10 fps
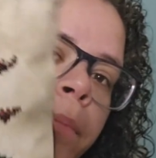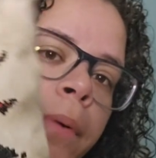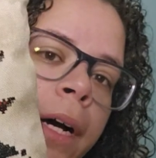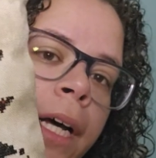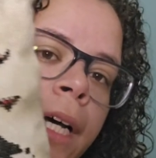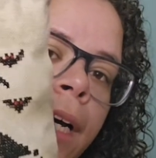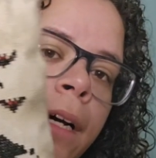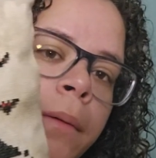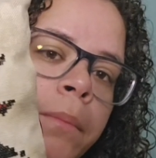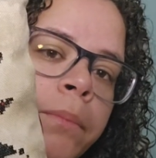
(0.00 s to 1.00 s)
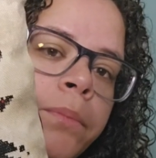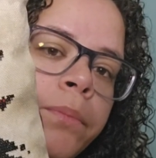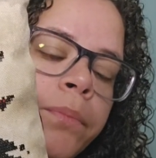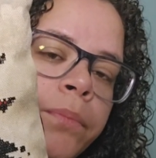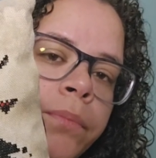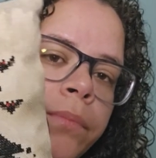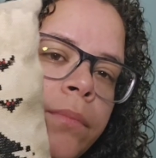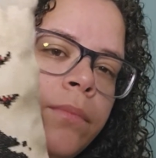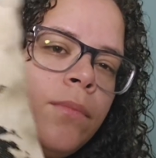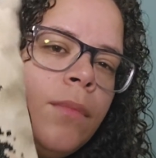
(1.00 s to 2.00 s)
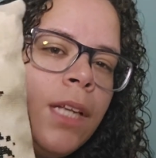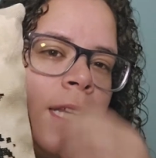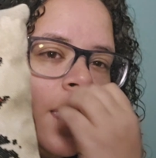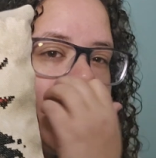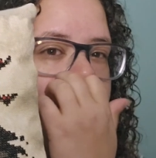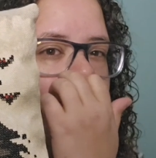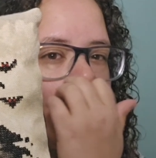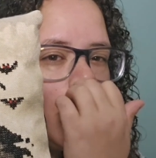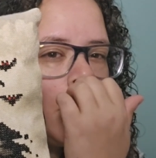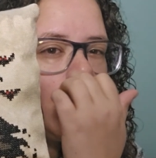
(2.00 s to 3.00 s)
but I think it's on